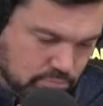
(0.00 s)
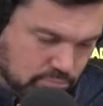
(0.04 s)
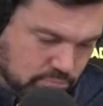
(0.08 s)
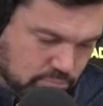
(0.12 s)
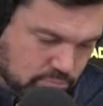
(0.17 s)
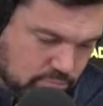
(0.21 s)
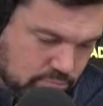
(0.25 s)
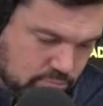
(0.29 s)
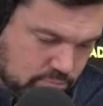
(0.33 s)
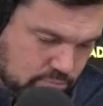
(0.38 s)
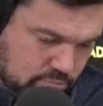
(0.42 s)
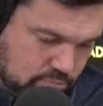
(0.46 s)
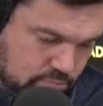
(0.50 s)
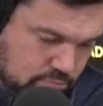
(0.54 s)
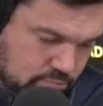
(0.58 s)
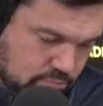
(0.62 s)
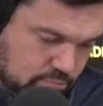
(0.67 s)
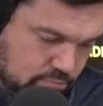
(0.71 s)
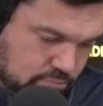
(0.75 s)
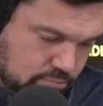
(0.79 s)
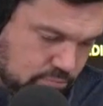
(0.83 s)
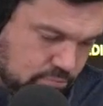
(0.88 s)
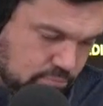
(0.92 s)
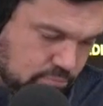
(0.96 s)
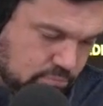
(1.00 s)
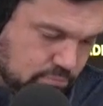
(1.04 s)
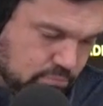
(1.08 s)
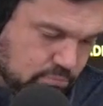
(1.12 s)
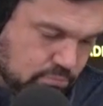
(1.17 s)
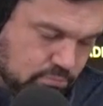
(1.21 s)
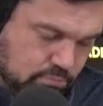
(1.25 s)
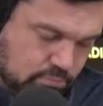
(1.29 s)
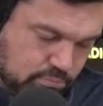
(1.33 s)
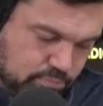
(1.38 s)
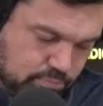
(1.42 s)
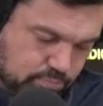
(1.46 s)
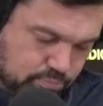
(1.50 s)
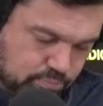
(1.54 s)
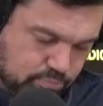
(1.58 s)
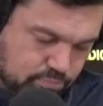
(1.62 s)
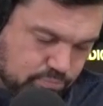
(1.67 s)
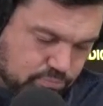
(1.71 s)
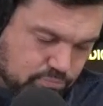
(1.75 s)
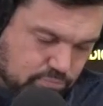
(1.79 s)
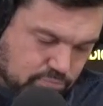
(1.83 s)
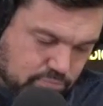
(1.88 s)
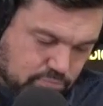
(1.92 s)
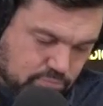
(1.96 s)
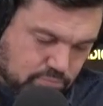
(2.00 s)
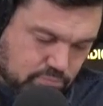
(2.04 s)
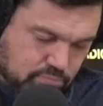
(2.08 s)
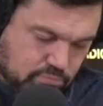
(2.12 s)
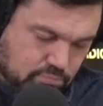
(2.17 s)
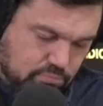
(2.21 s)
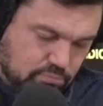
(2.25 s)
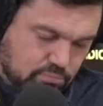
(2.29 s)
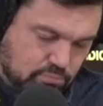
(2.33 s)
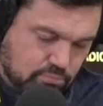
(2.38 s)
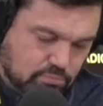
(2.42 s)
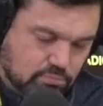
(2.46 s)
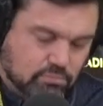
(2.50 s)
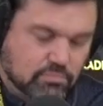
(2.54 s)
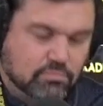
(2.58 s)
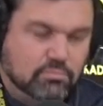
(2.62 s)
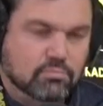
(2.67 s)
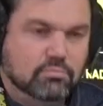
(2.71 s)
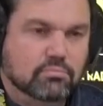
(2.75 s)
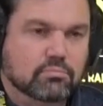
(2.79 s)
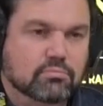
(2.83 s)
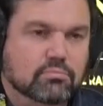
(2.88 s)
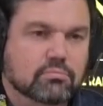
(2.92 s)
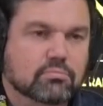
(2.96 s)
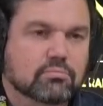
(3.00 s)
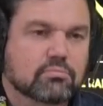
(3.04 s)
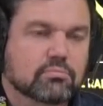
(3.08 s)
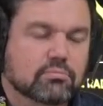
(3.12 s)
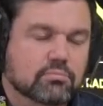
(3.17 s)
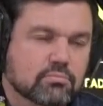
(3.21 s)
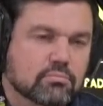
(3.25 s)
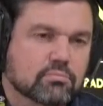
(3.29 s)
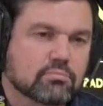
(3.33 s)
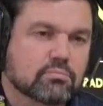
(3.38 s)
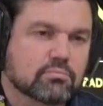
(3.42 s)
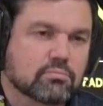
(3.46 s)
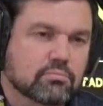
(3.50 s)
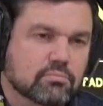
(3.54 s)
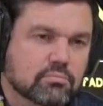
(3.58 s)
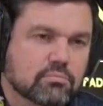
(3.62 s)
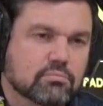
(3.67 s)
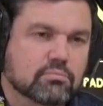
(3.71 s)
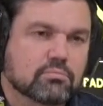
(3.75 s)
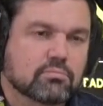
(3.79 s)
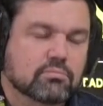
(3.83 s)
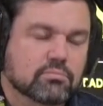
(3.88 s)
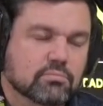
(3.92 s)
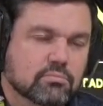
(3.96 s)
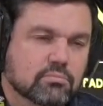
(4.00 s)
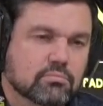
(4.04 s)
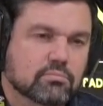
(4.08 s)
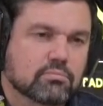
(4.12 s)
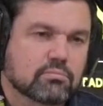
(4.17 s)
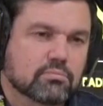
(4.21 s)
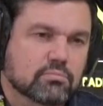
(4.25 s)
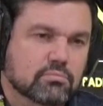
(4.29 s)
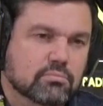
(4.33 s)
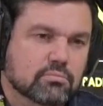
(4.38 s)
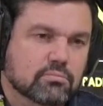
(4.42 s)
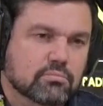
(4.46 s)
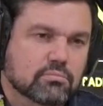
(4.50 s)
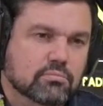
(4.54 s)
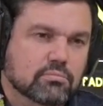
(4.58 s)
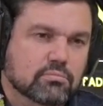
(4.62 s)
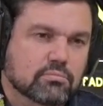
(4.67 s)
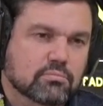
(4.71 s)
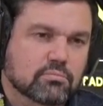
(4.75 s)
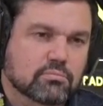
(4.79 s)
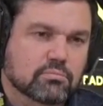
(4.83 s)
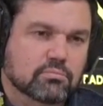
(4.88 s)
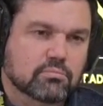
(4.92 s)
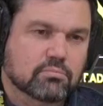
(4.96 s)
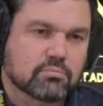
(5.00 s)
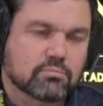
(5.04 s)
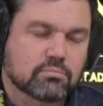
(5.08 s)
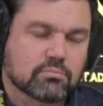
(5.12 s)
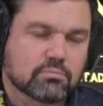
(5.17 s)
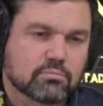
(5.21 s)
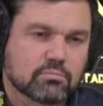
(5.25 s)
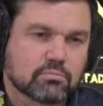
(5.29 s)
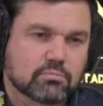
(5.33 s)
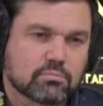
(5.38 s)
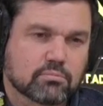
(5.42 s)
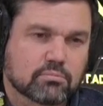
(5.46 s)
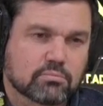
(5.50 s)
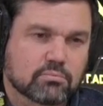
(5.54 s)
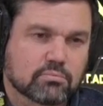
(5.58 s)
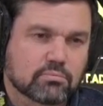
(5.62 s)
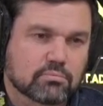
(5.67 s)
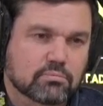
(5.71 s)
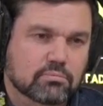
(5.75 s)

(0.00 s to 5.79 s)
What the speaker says: [no speech]